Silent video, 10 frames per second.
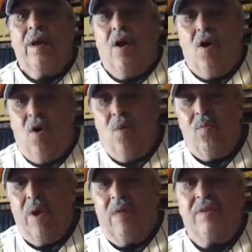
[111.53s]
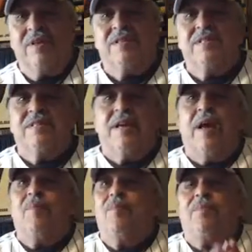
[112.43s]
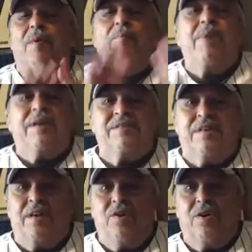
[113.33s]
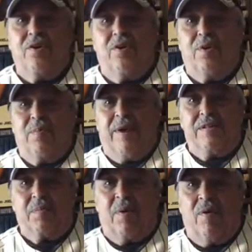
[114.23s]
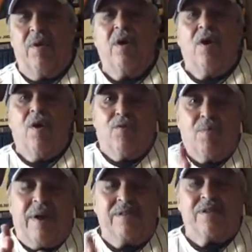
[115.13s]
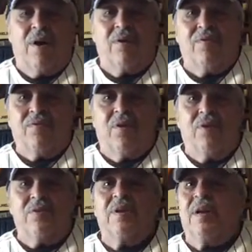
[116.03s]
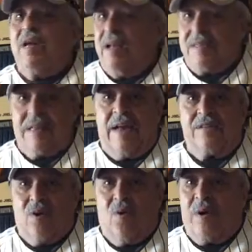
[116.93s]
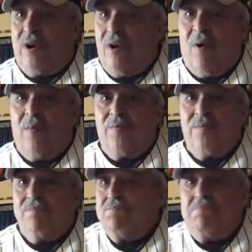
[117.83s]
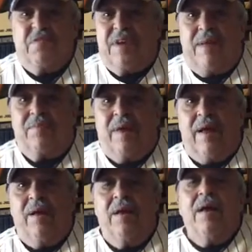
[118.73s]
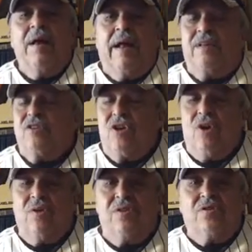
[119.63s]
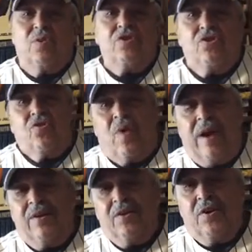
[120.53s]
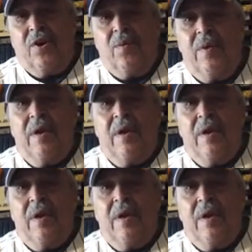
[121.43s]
Home run. This is the best thing you can do in baseball. For my soccer folks, it's like scoring a goal. Same thing. It's huge. It's what you're trying to do.